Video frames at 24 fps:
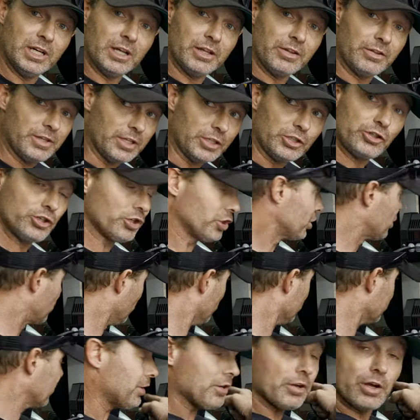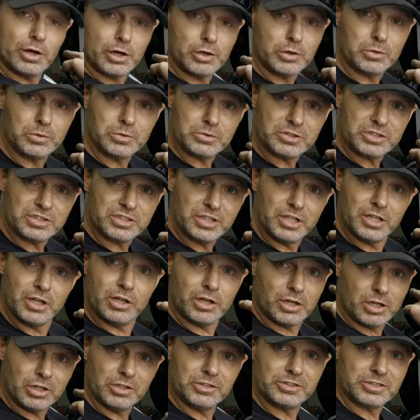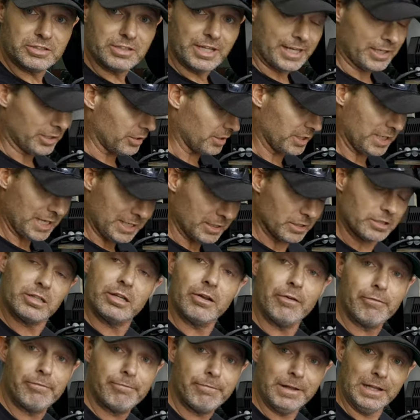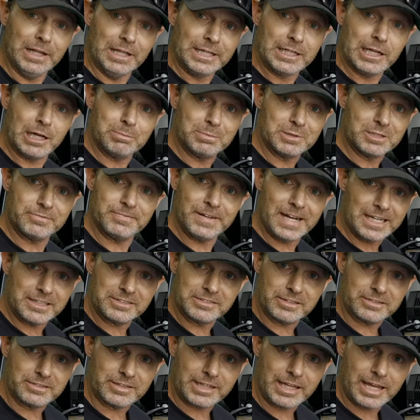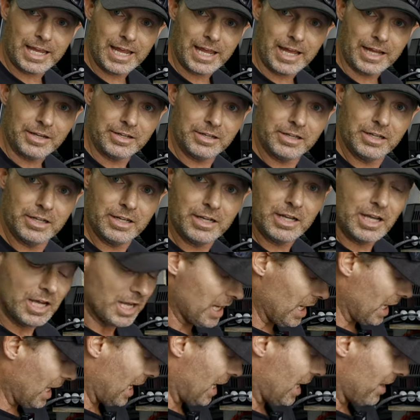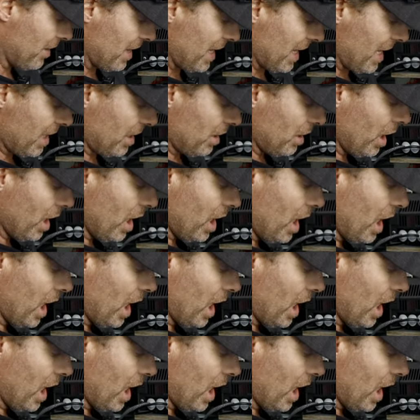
that your garden hose alternator is filling up as fast as it can, and then